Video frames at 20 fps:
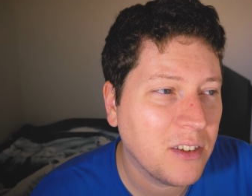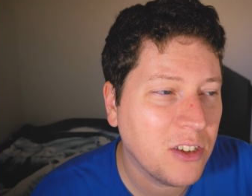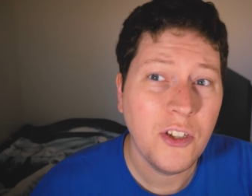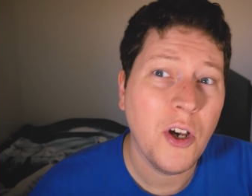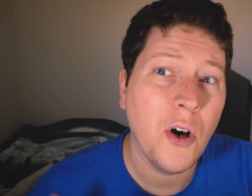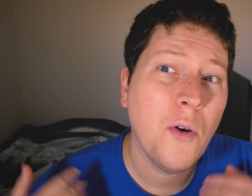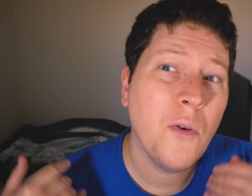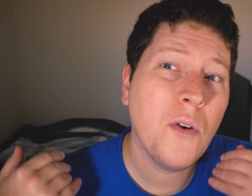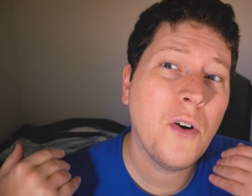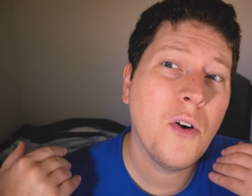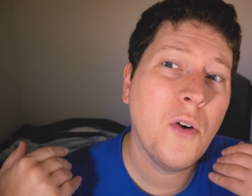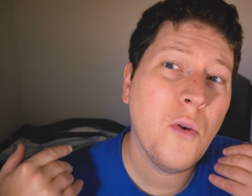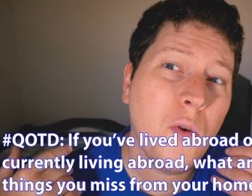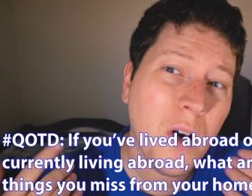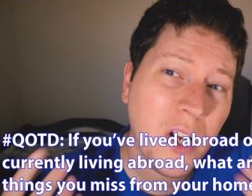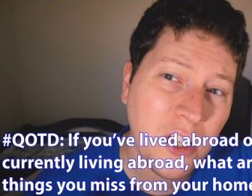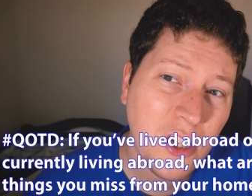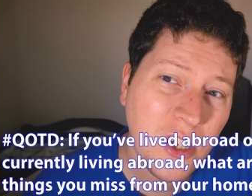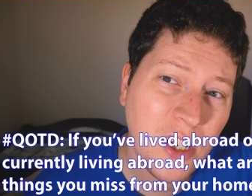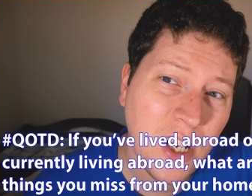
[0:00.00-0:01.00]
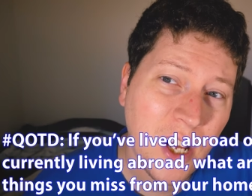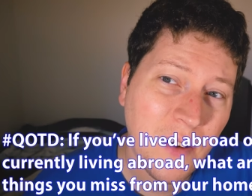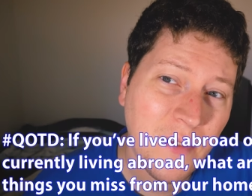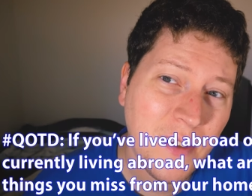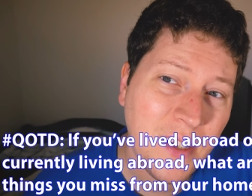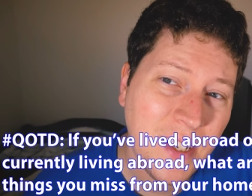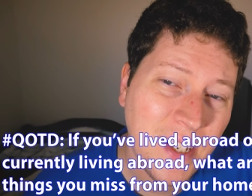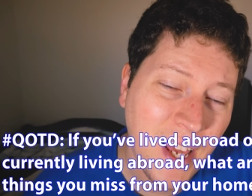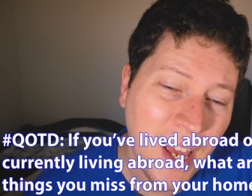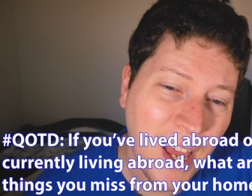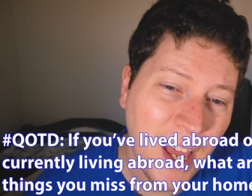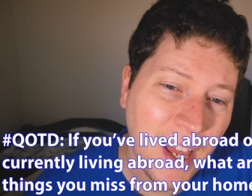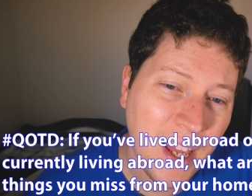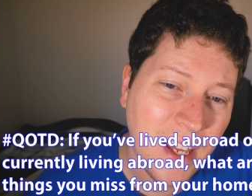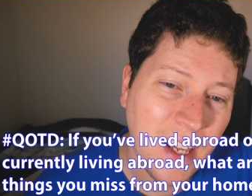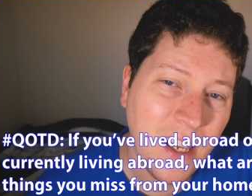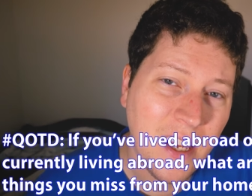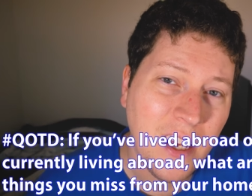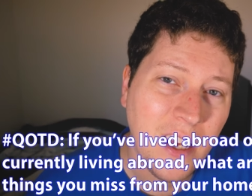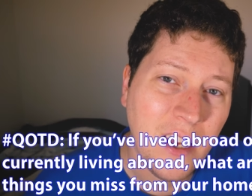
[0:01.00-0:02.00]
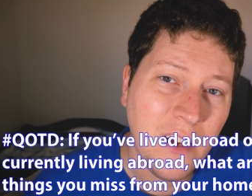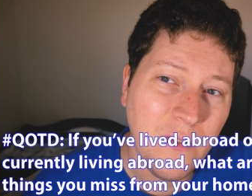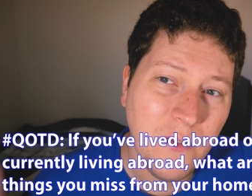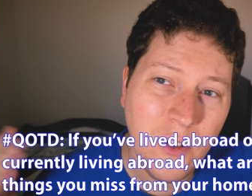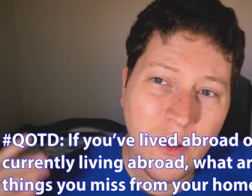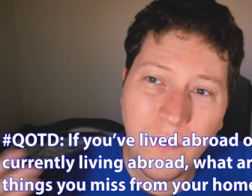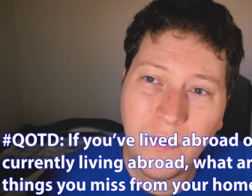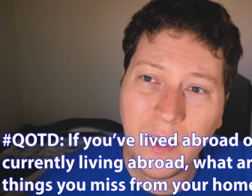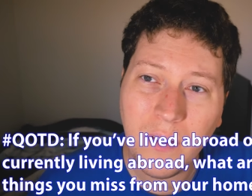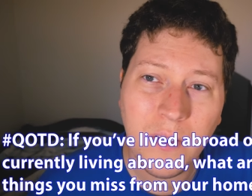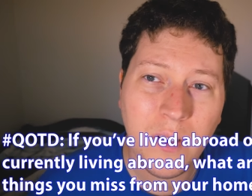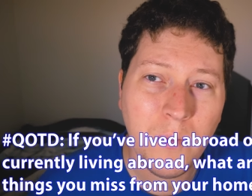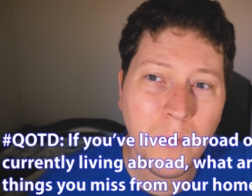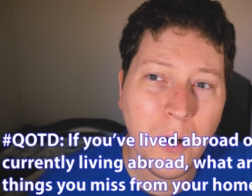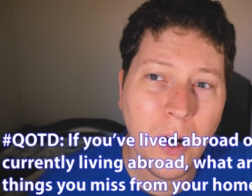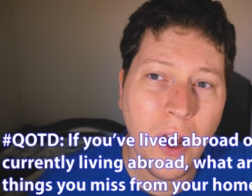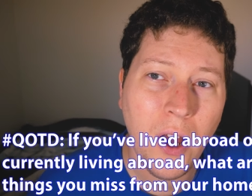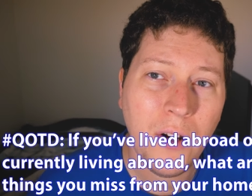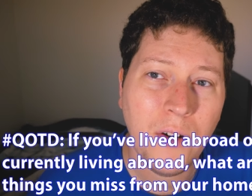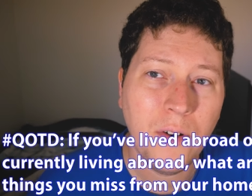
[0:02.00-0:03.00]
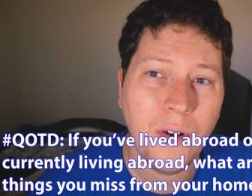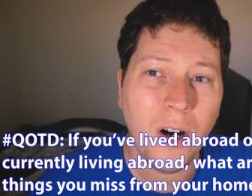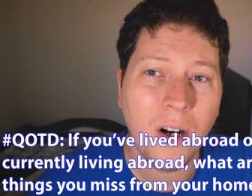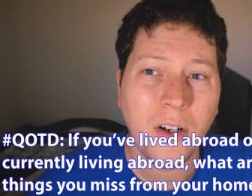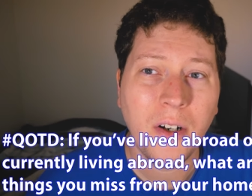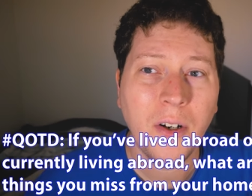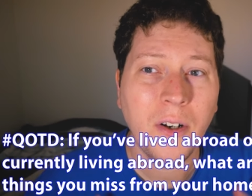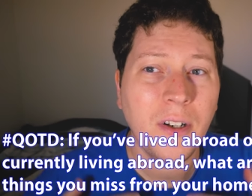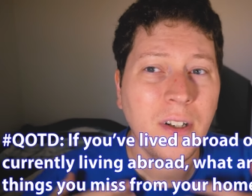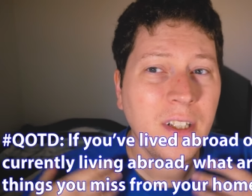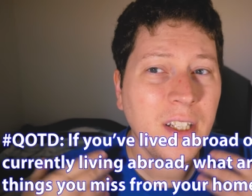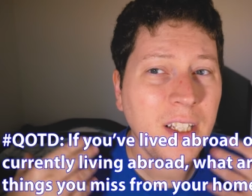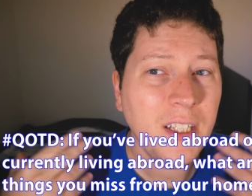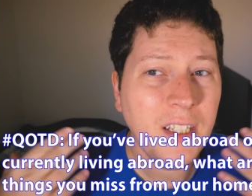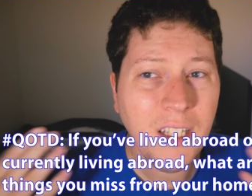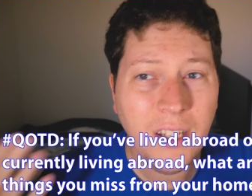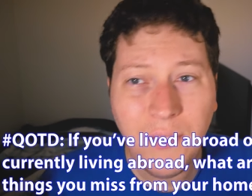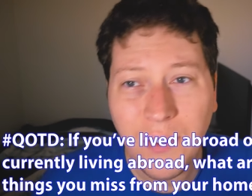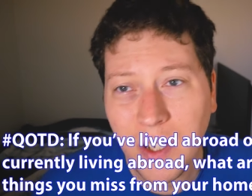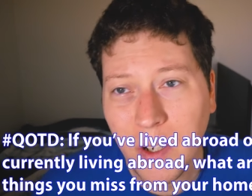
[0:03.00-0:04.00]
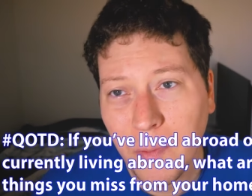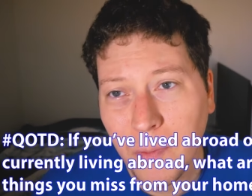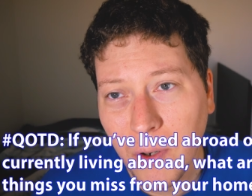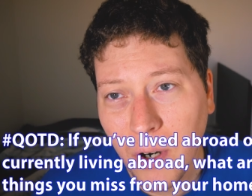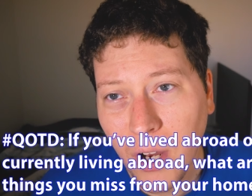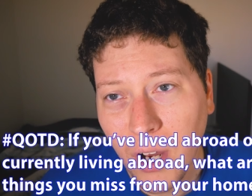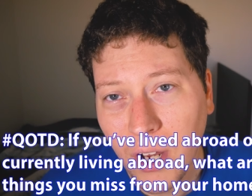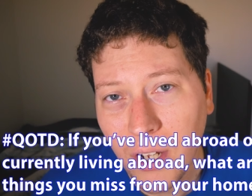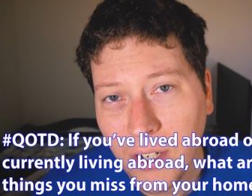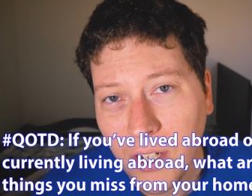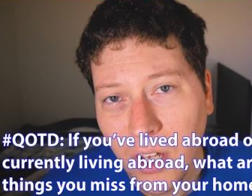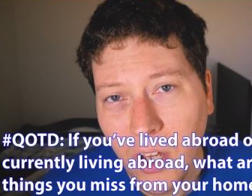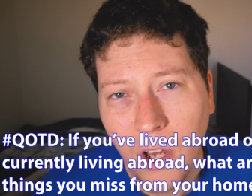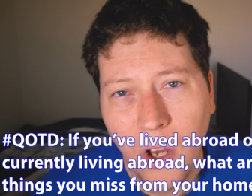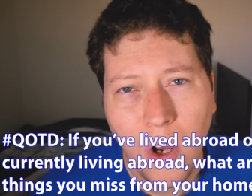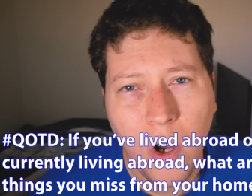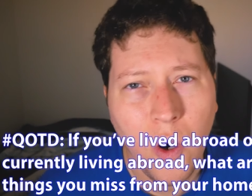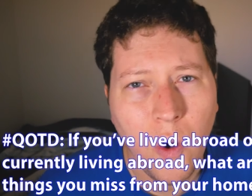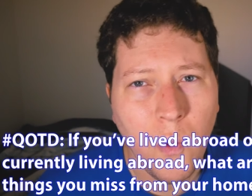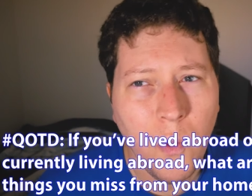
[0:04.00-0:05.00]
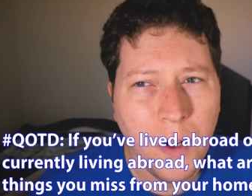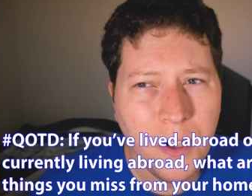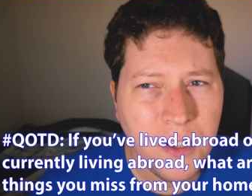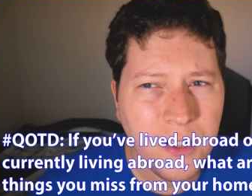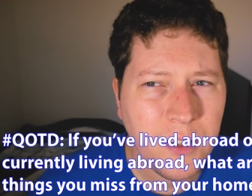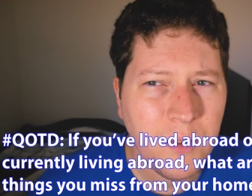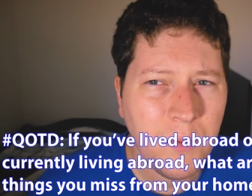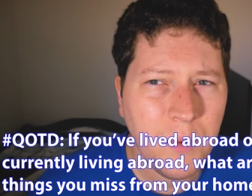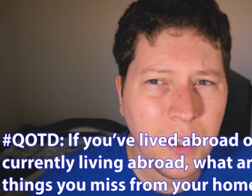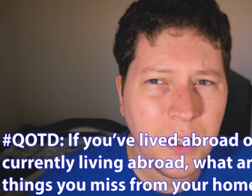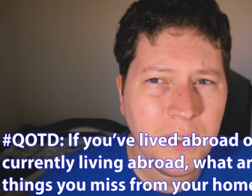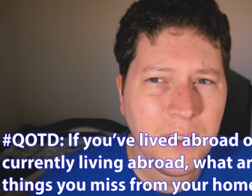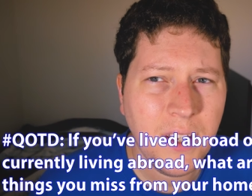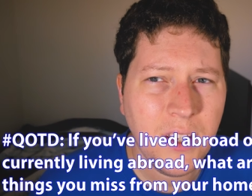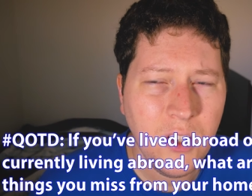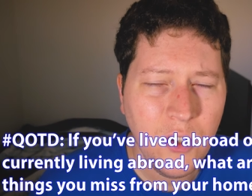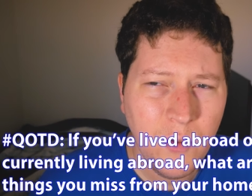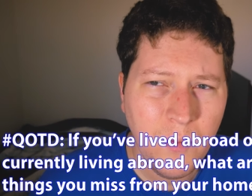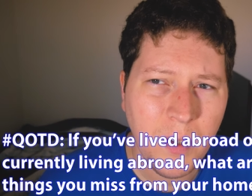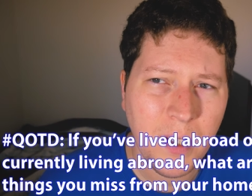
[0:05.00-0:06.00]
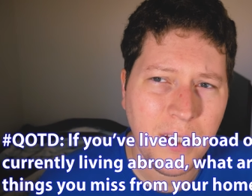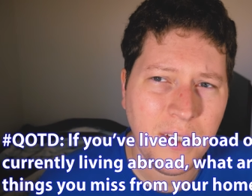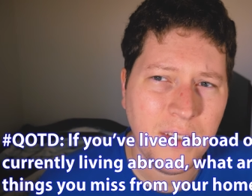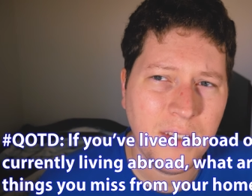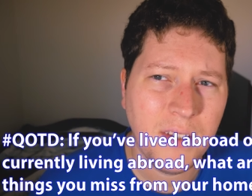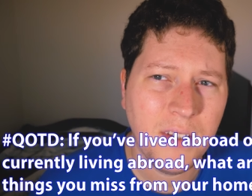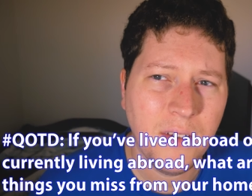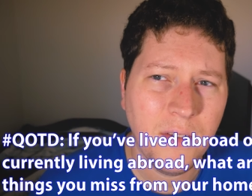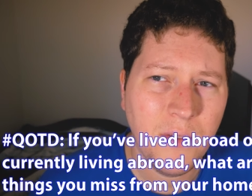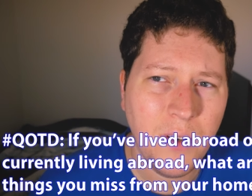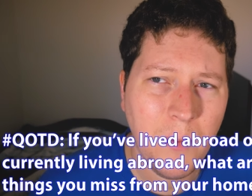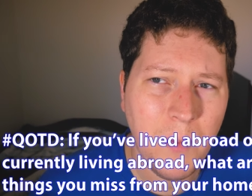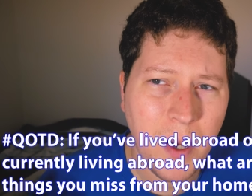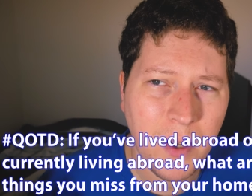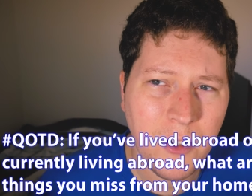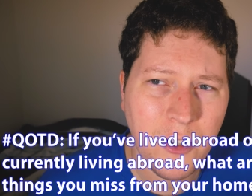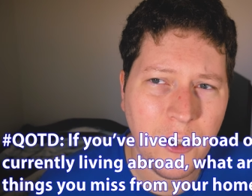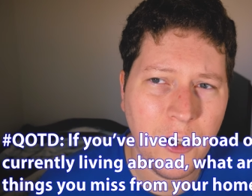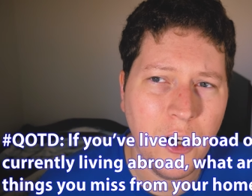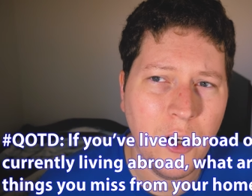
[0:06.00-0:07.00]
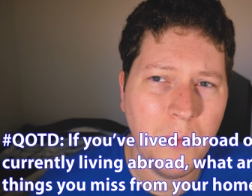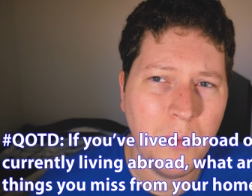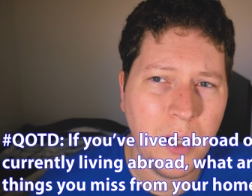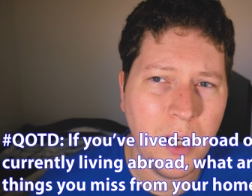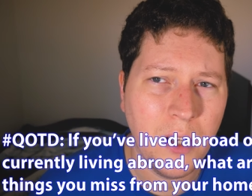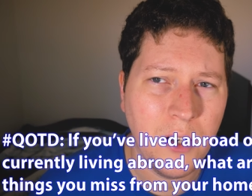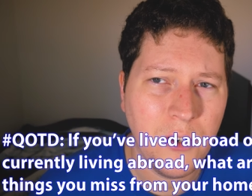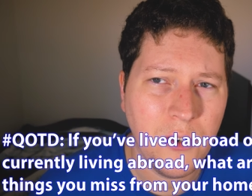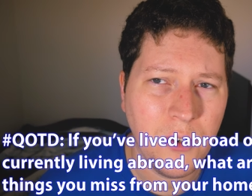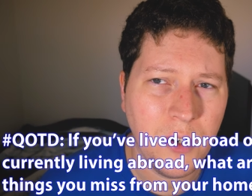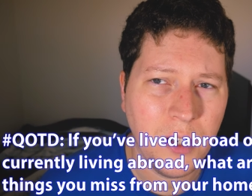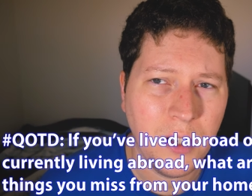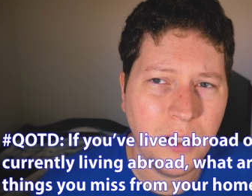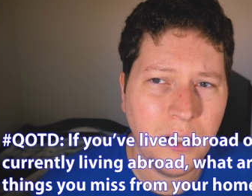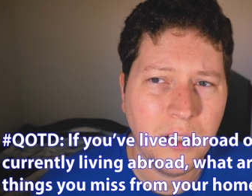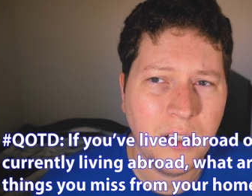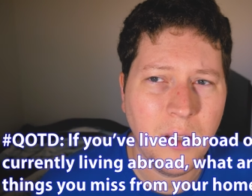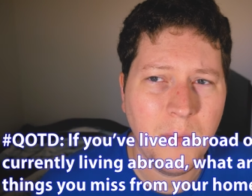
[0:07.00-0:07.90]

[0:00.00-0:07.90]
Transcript: So question of the day, if you've lived abroad or are currently living abroad, what are some things that you miss about your home country?